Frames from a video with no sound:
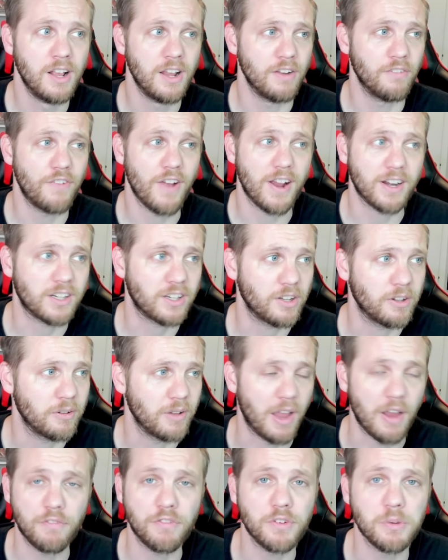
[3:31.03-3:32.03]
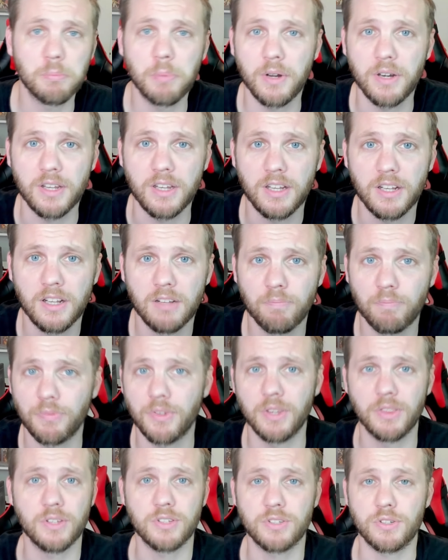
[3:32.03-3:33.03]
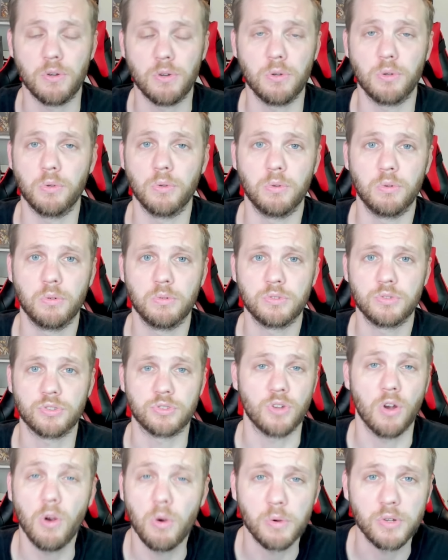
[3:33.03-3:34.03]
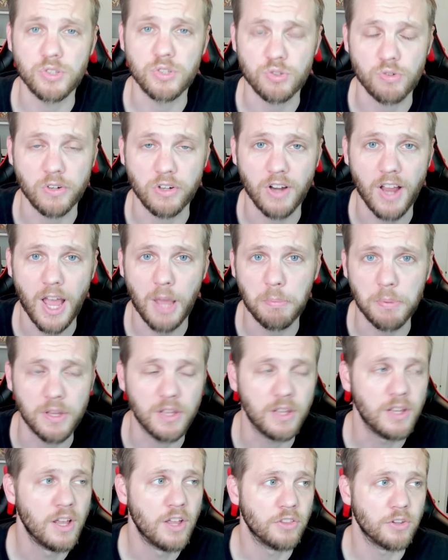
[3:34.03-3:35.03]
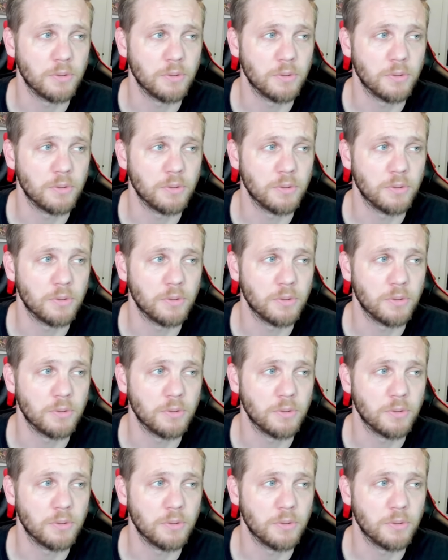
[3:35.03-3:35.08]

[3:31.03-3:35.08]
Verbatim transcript: In fact, everybody in this whole show is trigger happy.